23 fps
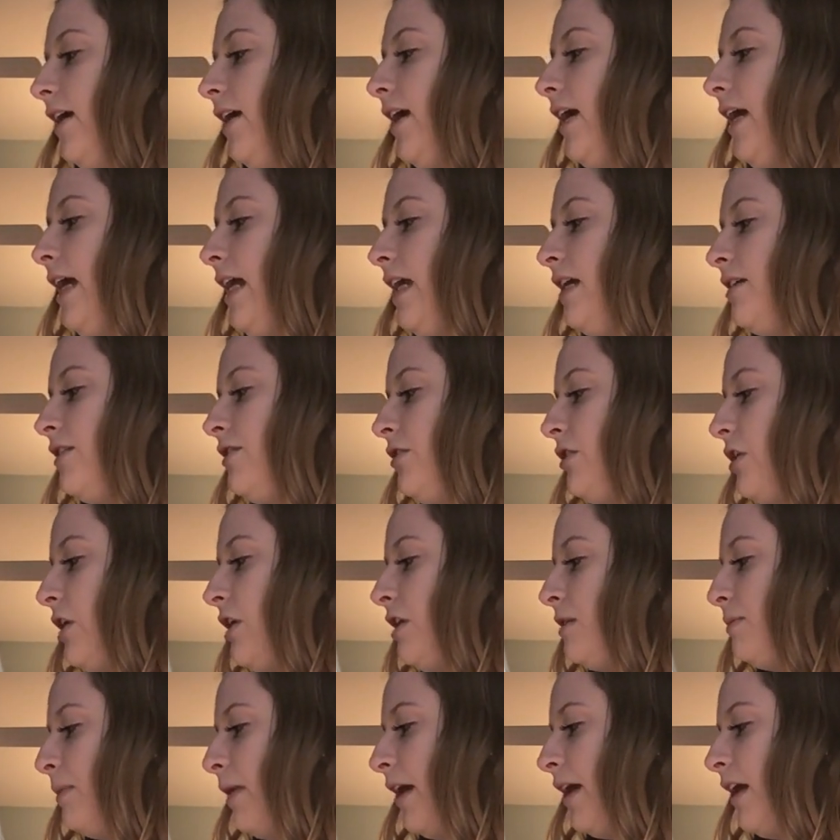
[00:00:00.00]
It is
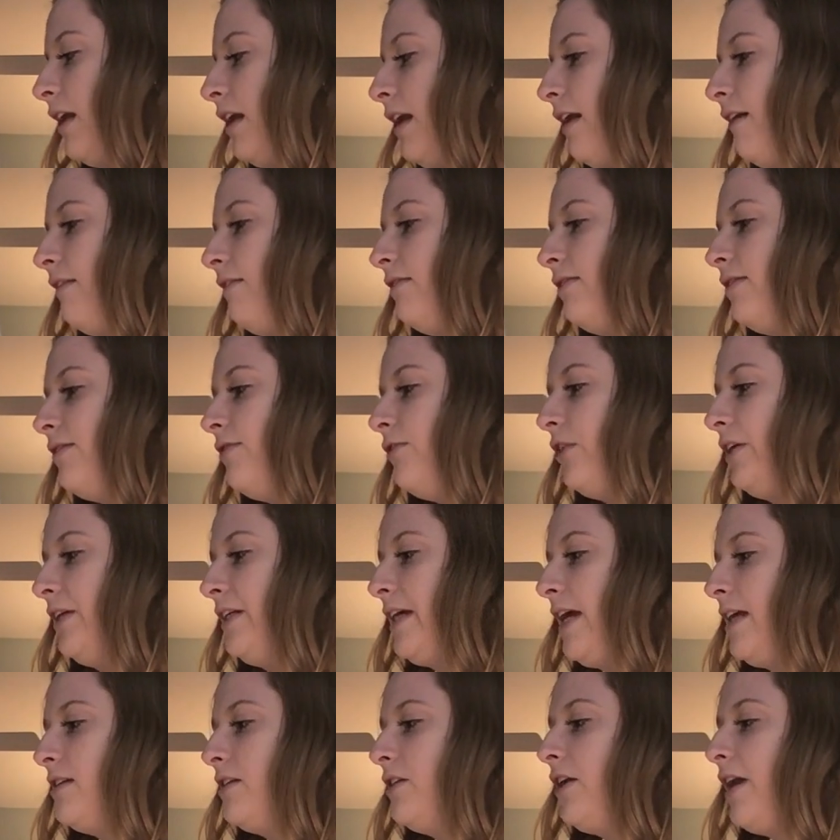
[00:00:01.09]
just big enough for
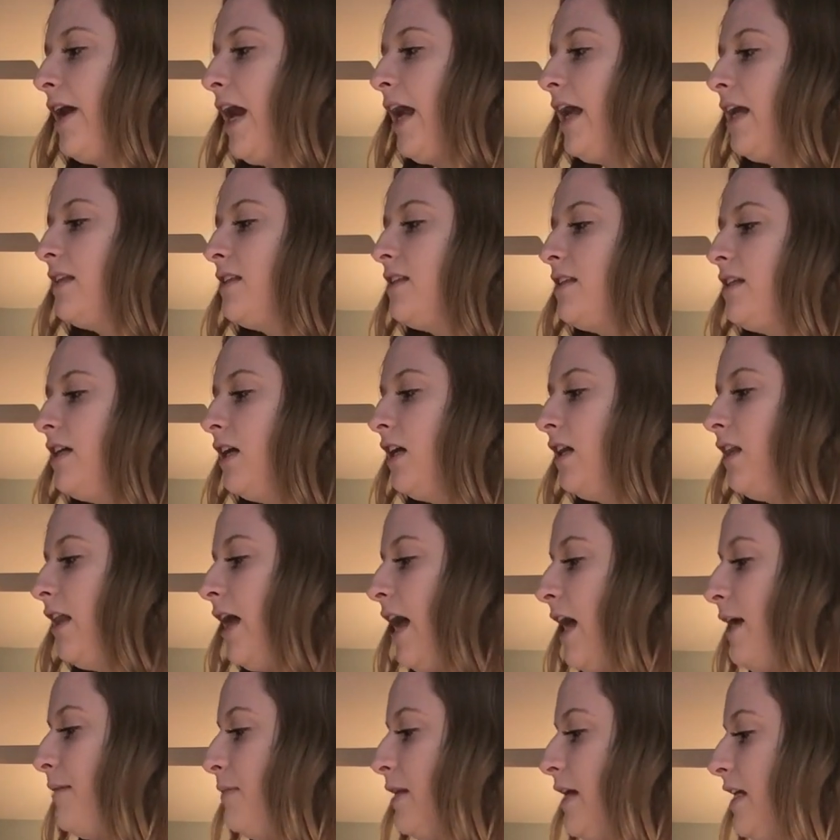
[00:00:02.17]
desert ants to
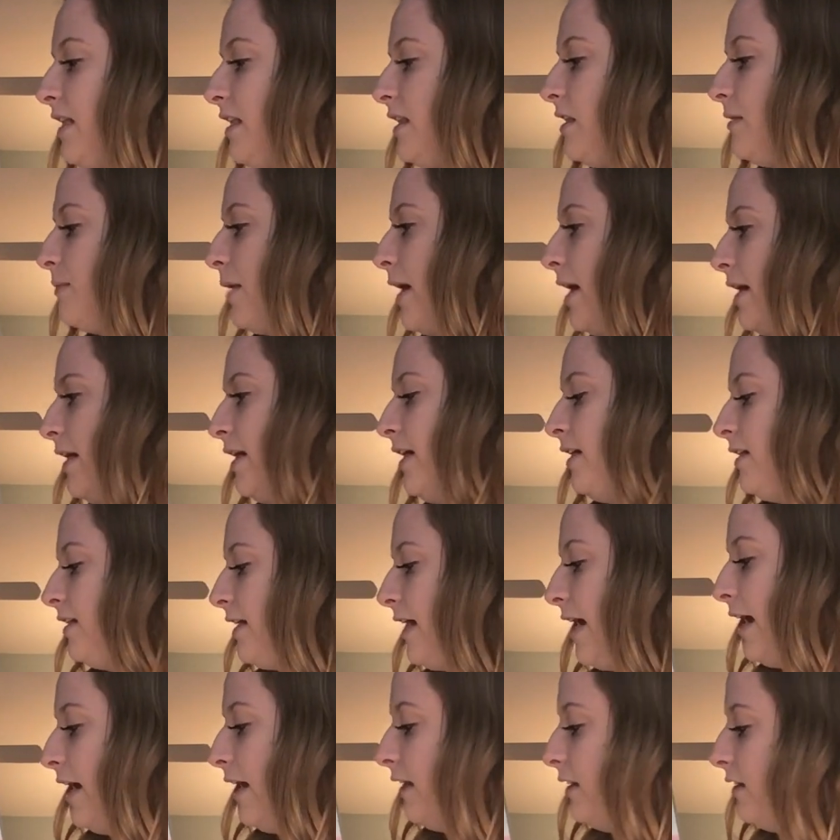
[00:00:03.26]
climb its spiny
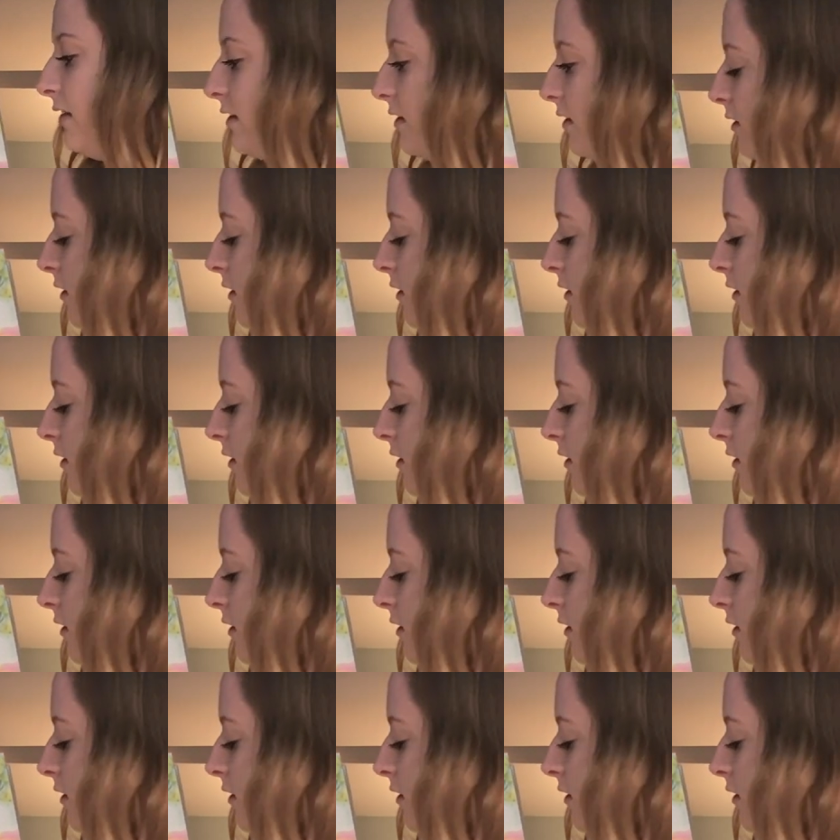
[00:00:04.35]
sides.